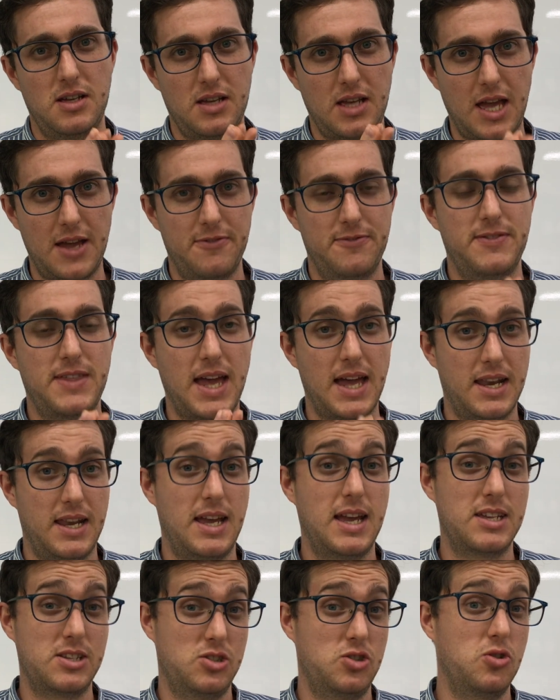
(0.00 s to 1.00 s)
have that
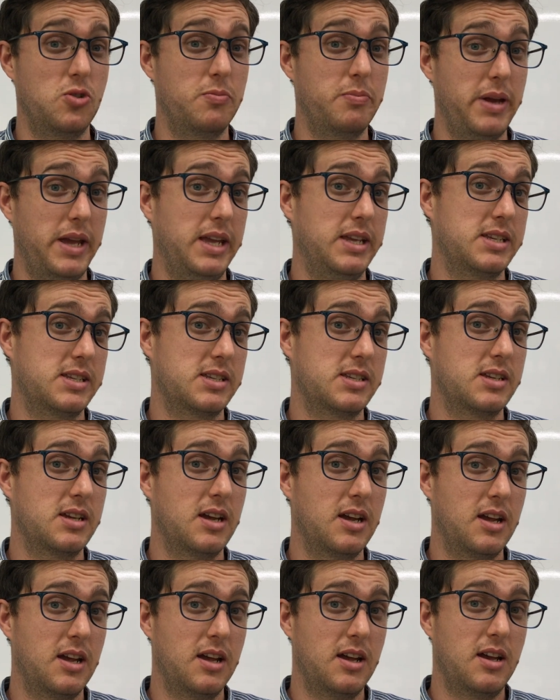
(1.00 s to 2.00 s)
as your base
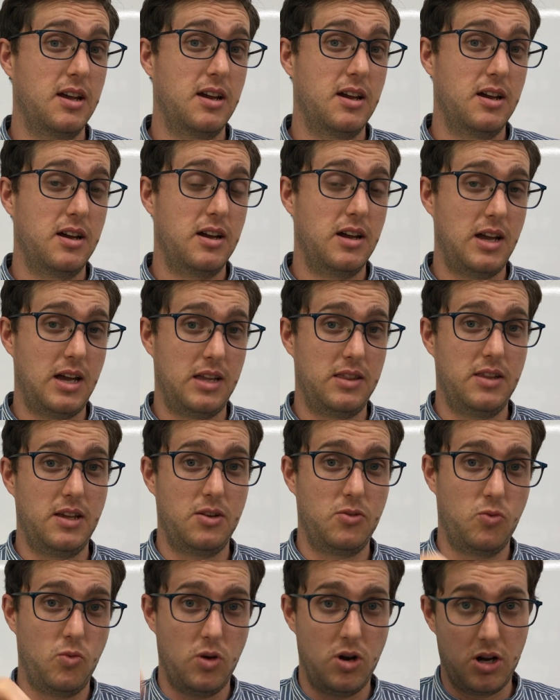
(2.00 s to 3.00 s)
and
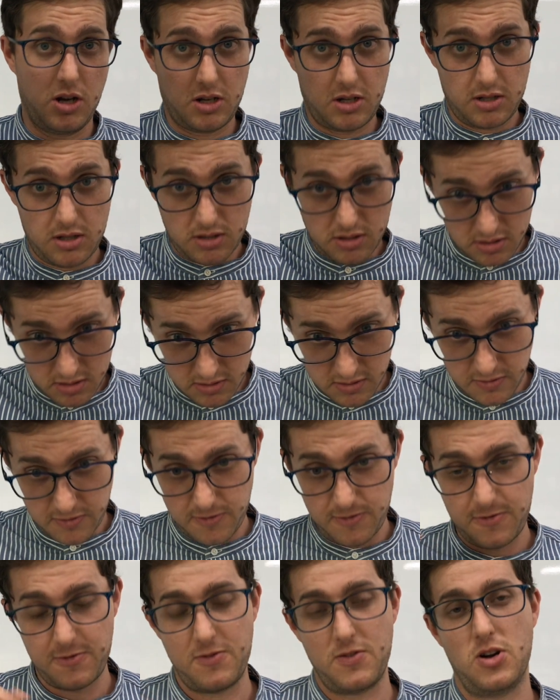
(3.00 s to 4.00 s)
then work
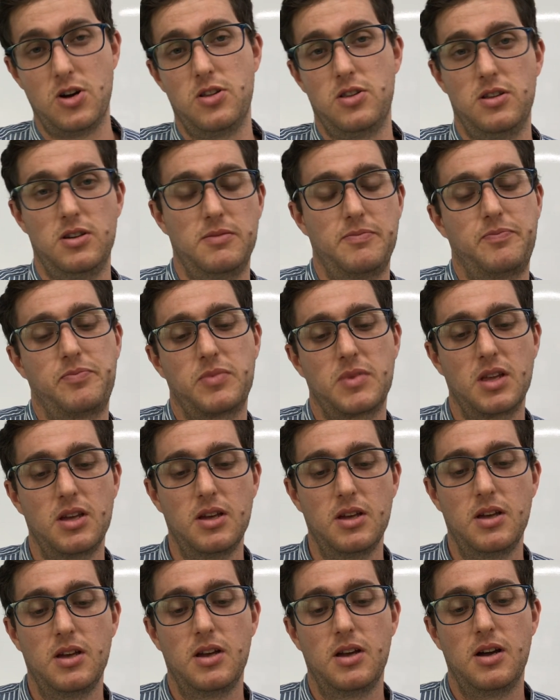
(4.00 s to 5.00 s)
further.
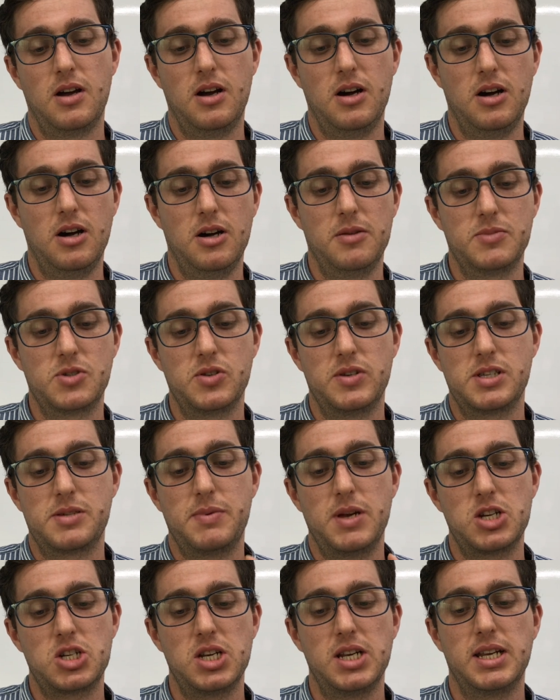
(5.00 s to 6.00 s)
So
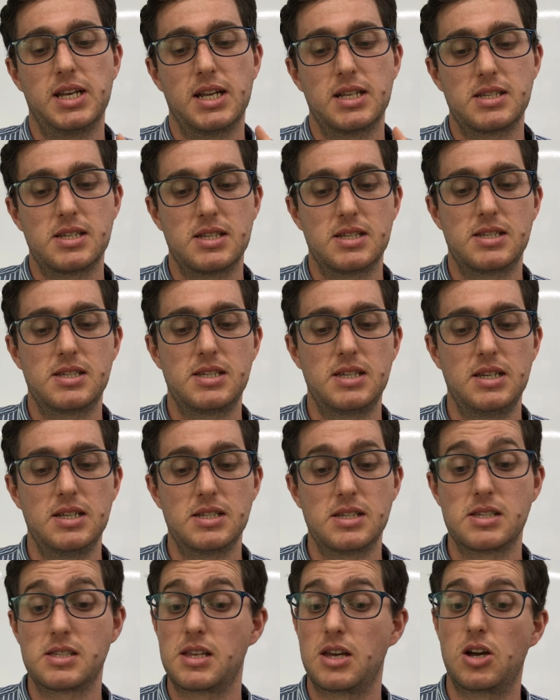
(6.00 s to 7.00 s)
especially nuts and
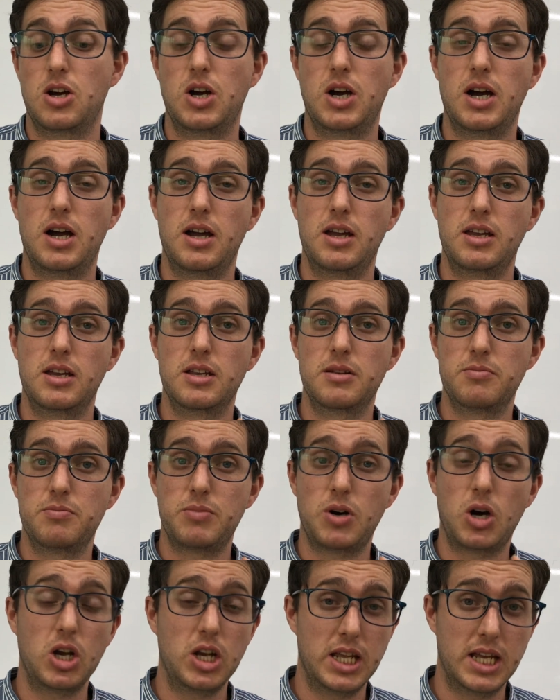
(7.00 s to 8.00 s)
seeds, as they are high in
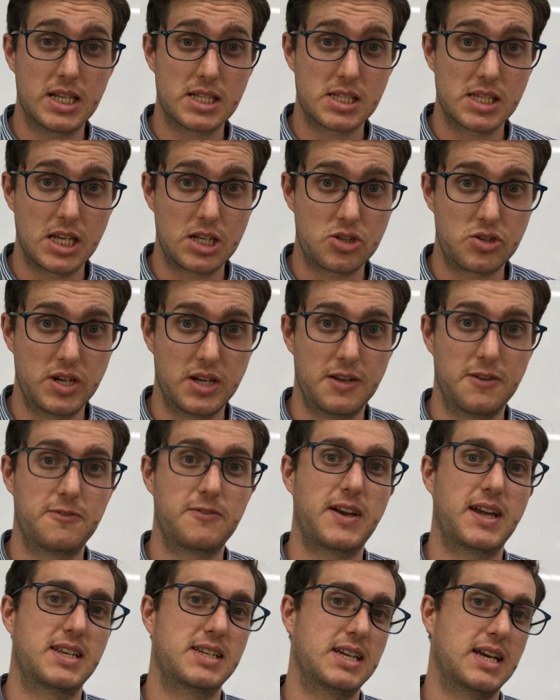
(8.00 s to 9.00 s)
polyunsaturated
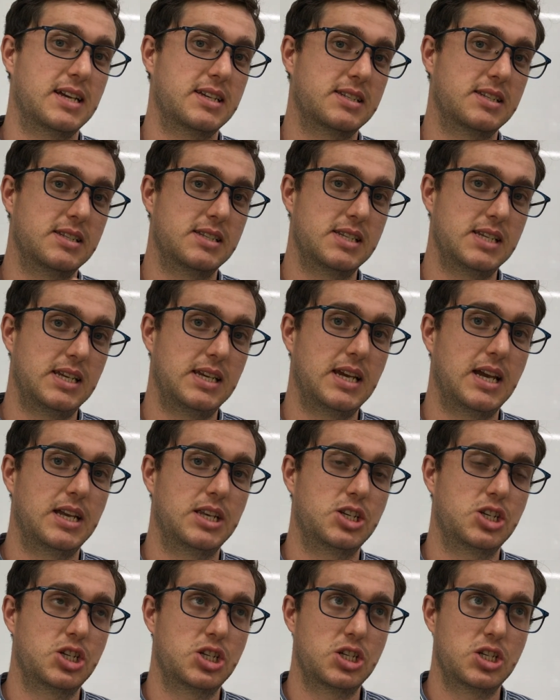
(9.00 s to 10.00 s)
fatty acids,
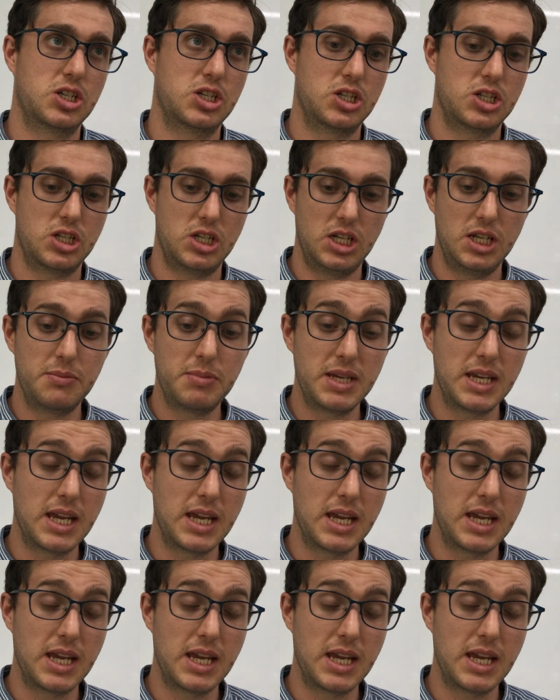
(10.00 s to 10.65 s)
DHA,